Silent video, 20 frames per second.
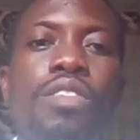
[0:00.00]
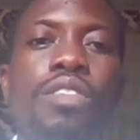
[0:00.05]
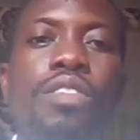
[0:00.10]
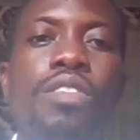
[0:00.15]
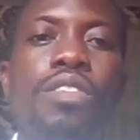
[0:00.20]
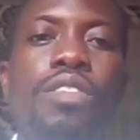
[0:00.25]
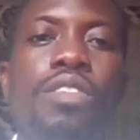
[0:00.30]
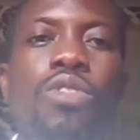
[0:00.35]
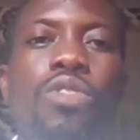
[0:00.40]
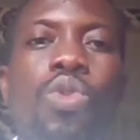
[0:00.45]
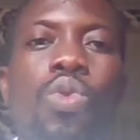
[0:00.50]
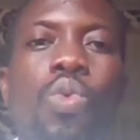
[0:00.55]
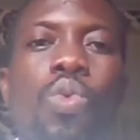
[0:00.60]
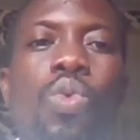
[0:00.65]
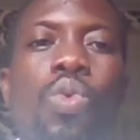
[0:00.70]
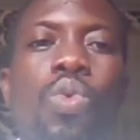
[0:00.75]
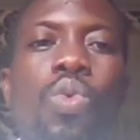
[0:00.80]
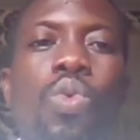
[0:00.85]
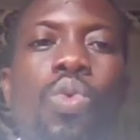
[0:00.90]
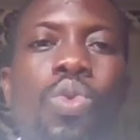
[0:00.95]
for them
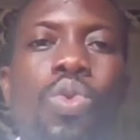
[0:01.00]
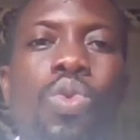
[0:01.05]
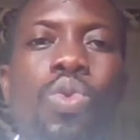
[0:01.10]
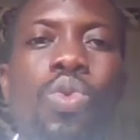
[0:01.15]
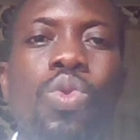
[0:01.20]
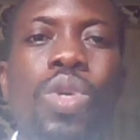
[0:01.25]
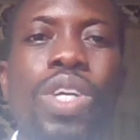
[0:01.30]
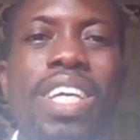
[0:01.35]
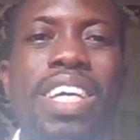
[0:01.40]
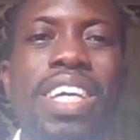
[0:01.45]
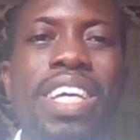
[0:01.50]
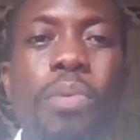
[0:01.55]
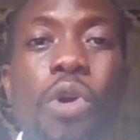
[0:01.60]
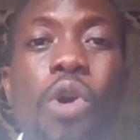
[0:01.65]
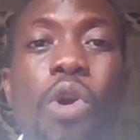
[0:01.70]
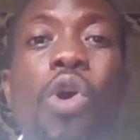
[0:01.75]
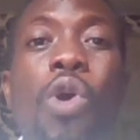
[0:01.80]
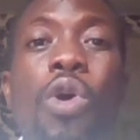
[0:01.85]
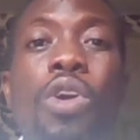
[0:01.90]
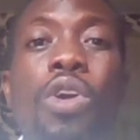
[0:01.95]
to keep
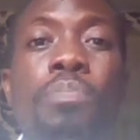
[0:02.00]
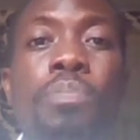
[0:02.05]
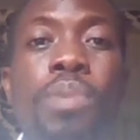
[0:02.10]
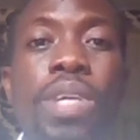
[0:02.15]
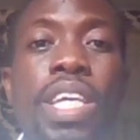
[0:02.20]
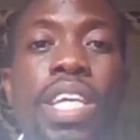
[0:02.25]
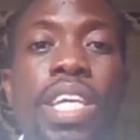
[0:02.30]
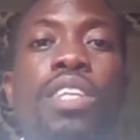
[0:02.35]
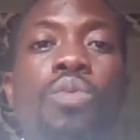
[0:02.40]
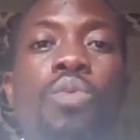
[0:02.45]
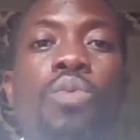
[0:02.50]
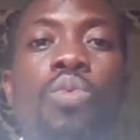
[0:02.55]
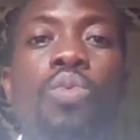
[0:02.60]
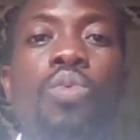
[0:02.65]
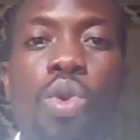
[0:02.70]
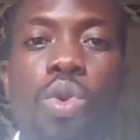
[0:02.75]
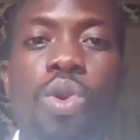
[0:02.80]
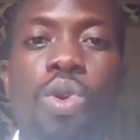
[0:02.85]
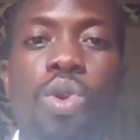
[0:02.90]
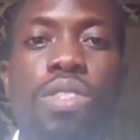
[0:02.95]
on being
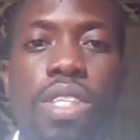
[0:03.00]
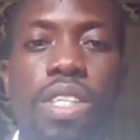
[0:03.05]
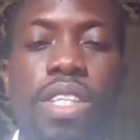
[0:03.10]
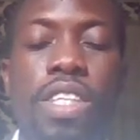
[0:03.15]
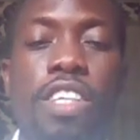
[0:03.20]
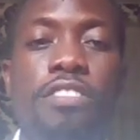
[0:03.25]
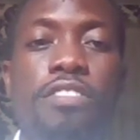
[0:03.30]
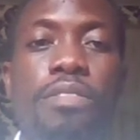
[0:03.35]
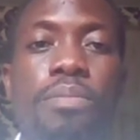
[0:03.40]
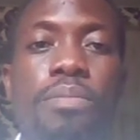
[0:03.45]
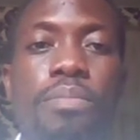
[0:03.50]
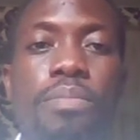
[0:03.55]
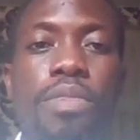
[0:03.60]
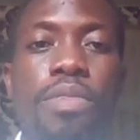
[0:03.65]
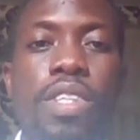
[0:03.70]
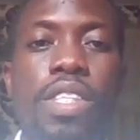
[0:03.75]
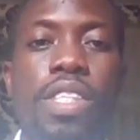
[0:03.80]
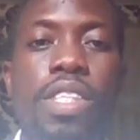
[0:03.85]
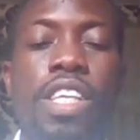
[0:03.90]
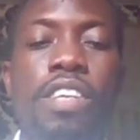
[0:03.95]
what
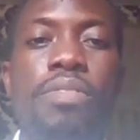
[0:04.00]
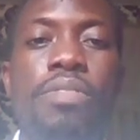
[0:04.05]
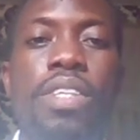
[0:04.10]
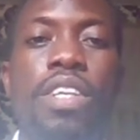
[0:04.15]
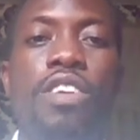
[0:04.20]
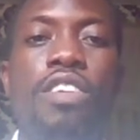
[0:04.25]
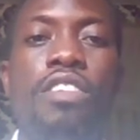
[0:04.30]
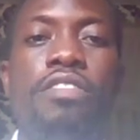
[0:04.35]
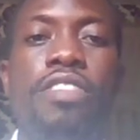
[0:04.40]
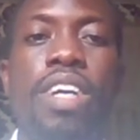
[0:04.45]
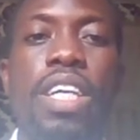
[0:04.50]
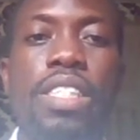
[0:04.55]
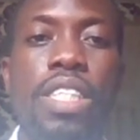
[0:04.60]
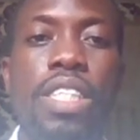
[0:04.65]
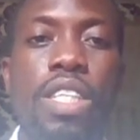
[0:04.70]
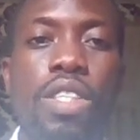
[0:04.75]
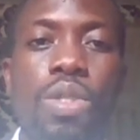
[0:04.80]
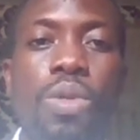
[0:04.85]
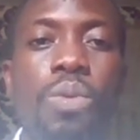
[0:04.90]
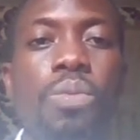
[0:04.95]
they've been
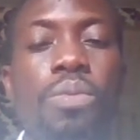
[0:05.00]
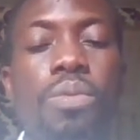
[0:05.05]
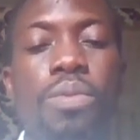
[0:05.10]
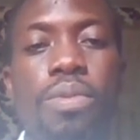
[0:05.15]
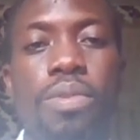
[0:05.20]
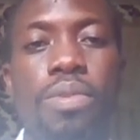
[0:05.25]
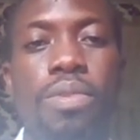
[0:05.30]
converted to.